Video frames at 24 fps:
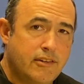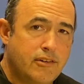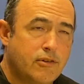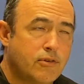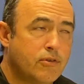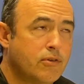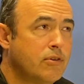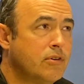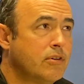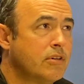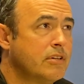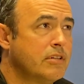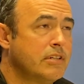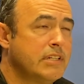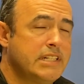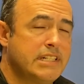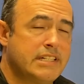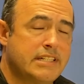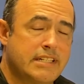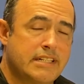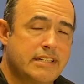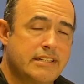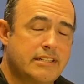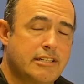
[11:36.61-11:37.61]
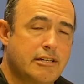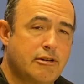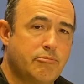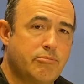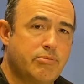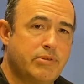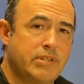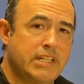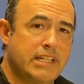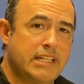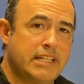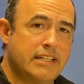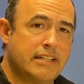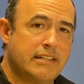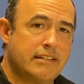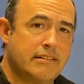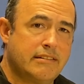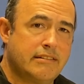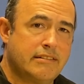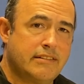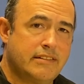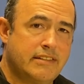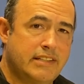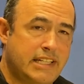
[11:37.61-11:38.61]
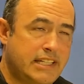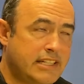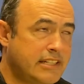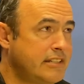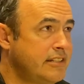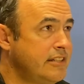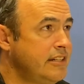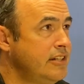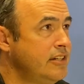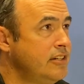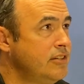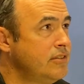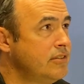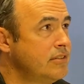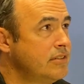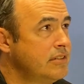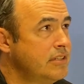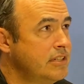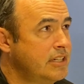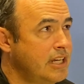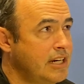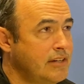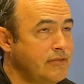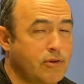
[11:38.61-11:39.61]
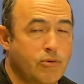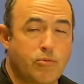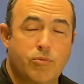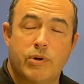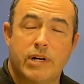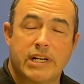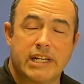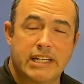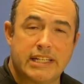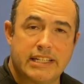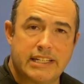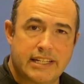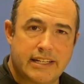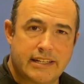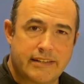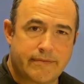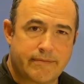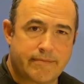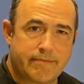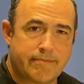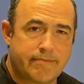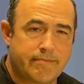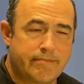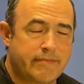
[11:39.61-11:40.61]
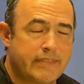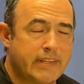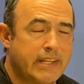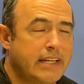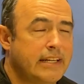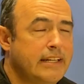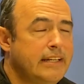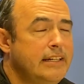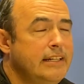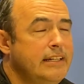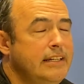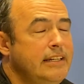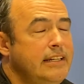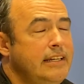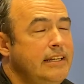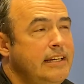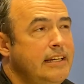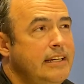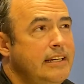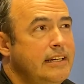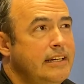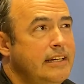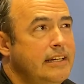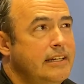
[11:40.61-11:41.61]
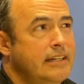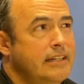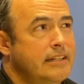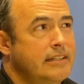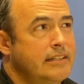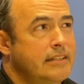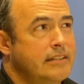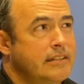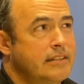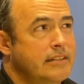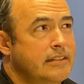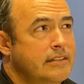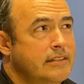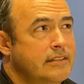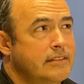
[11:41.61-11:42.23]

Or is this something that's, kind of a one and done? And